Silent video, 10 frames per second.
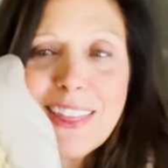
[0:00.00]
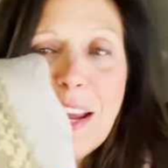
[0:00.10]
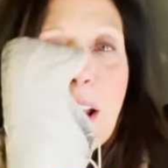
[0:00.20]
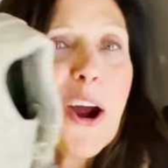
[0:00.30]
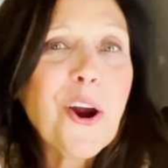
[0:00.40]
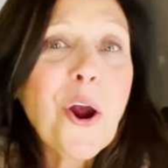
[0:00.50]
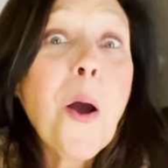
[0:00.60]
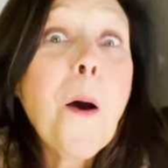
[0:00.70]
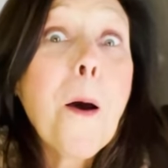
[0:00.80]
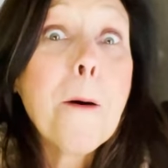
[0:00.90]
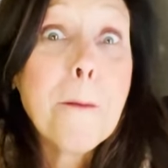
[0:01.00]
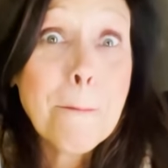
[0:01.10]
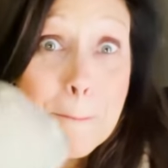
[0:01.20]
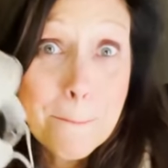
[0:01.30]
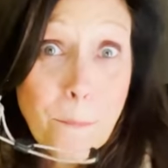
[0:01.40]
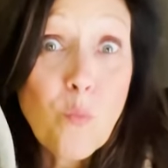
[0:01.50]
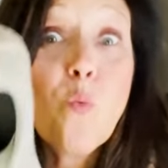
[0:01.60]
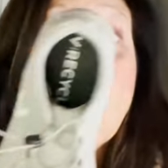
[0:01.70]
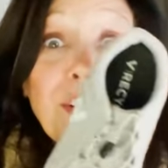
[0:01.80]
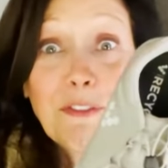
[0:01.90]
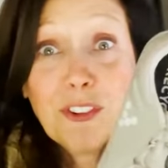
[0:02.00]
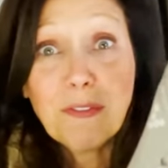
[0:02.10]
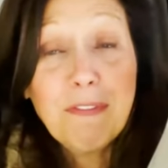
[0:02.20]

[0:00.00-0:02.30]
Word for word: They are wonderful.